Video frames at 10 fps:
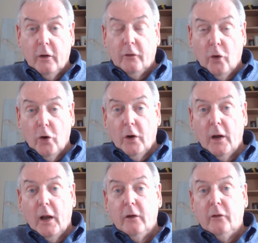It's
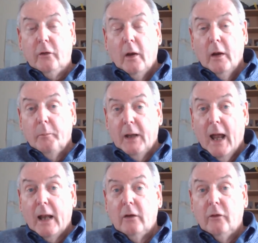organised,
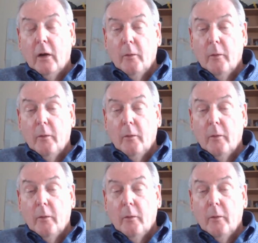planned,